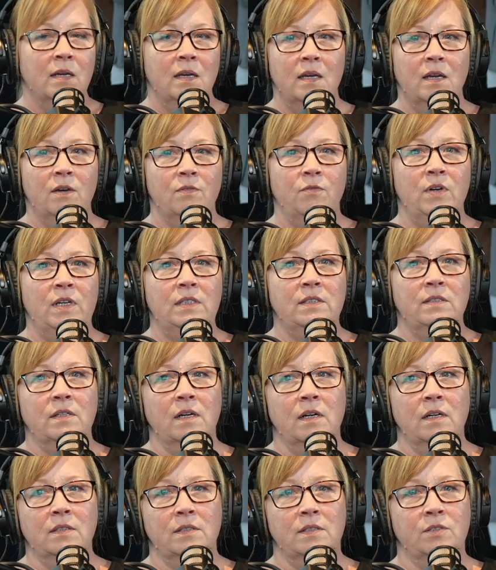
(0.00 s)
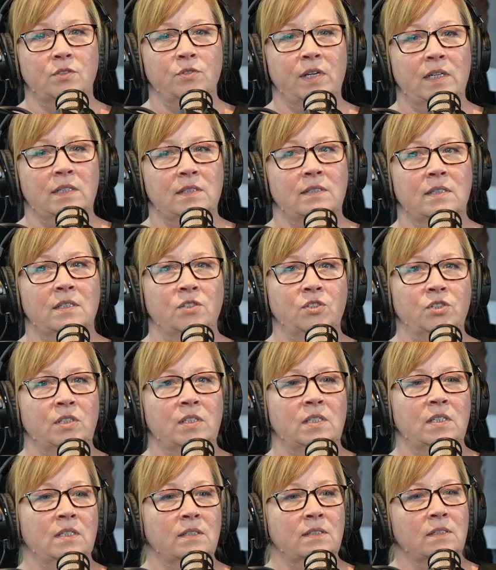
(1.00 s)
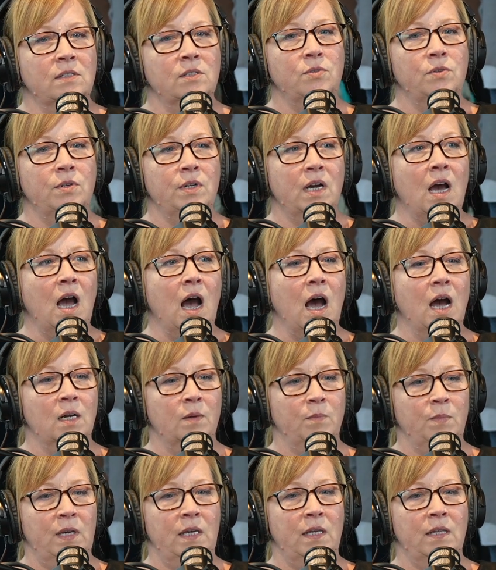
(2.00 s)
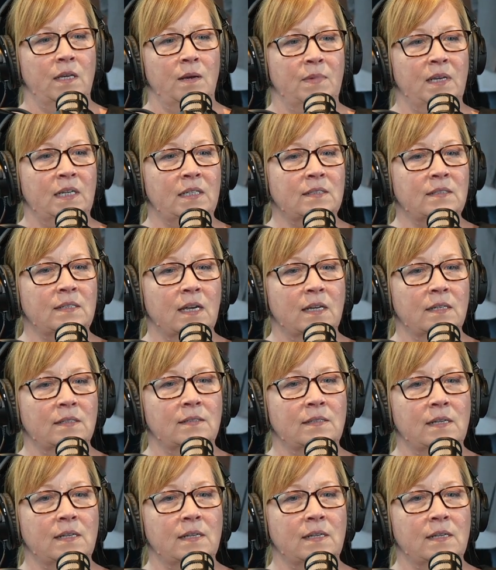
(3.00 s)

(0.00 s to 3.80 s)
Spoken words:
If we start to transition this into an economy that makes sense,